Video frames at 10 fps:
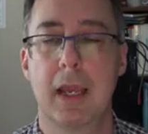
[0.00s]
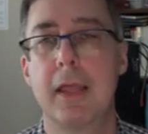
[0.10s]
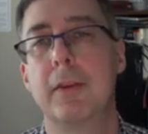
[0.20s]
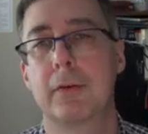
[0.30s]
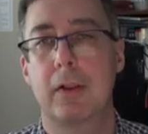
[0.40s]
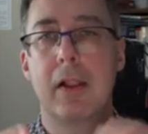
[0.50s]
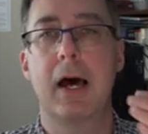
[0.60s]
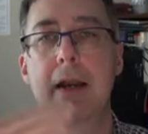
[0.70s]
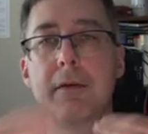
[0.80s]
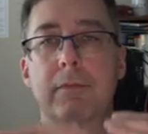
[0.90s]
And there's a
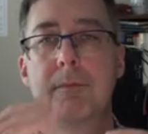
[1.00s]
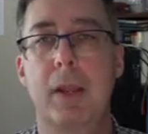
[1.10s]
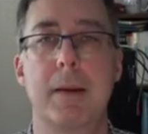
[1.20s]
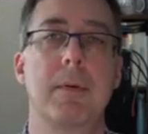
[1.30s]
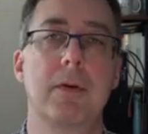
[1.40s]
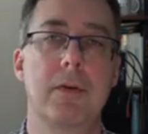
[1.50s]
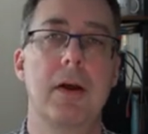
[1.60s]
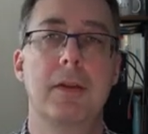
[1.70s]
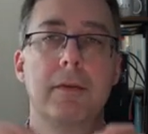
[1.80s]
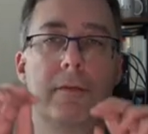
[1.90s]
lot of papers
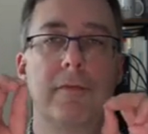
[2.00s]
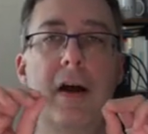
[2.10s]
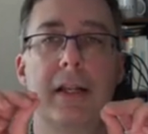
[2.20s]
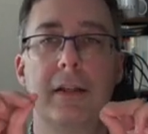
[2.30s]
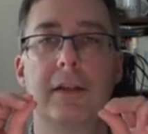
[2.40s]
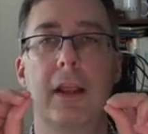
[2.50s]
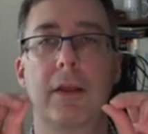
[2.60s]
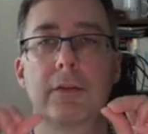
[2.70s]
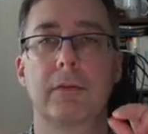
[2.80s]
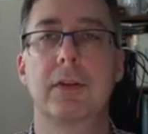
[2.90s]
on fine
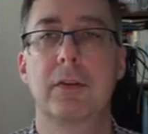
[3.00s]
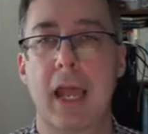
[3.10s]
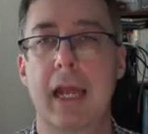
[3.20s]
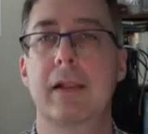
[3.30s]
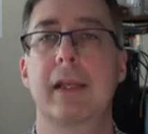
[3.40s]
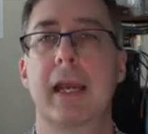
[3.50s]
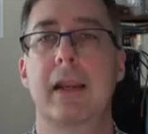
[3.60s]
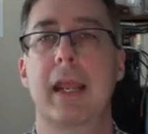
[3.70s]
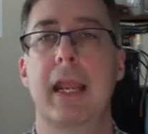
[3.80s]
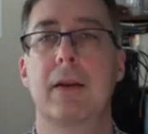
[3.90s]
details of exactly how
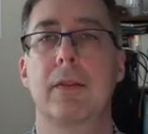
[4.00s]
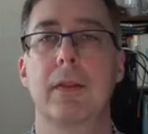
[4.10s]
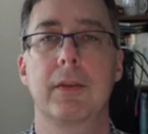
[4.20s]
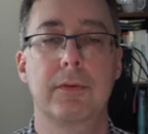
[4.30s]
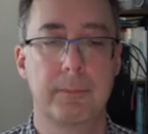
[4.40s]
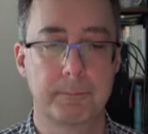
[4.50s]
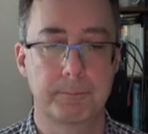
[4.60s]
to handle this.